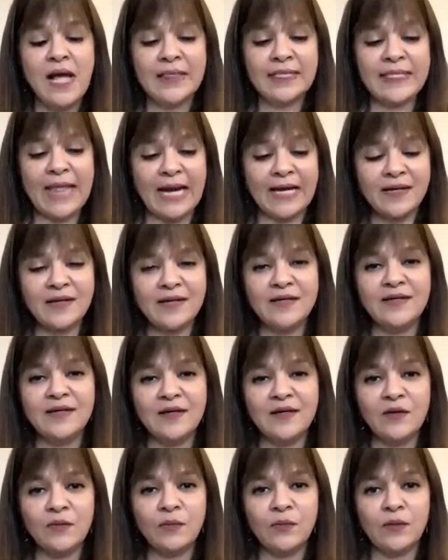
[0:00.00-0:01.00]
That
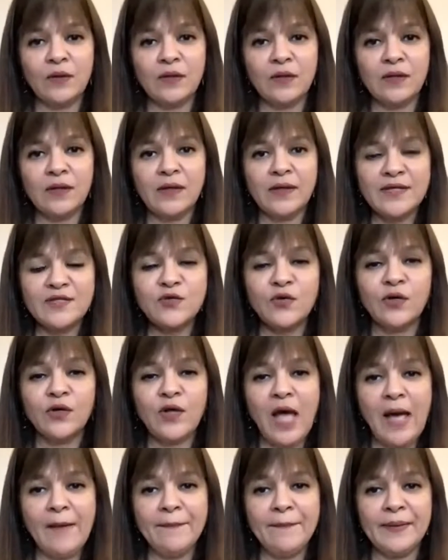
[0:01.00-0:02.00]
real work is going
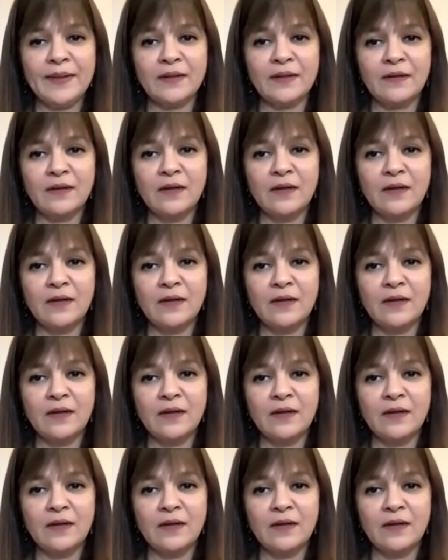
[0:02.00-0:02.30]
to happen.